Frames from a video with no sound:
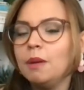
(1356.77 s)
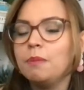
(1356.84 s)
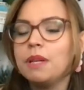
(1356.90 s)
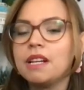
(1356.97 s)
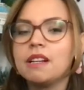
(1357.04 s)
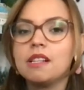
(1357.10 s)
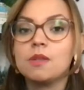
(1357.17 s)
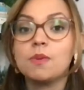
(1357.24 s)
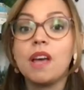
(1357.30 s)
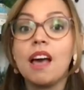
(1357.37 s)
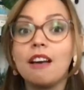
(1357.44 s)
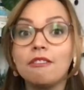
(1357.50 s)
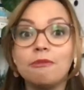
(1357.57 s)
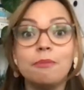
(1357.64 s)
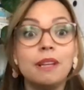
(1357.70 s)
because we
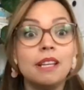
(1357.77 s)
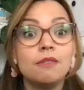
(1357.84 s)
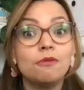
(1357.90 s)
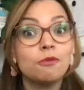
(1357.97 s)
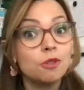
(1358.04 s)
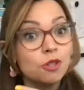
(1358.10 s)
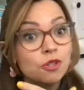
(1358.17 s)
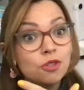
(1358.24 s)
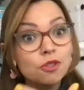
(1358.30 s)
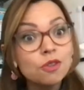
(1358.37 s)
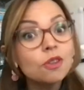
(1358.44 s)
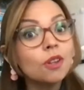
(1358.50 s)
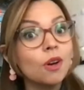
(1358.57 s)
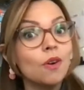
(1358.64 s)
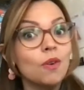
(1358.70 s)
have been for
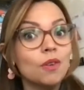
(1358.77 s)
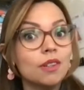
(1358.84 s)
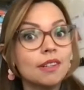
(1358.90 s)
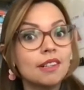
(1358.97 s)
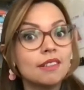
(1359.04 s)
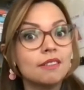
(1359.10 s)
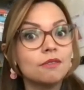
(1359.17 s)
too long,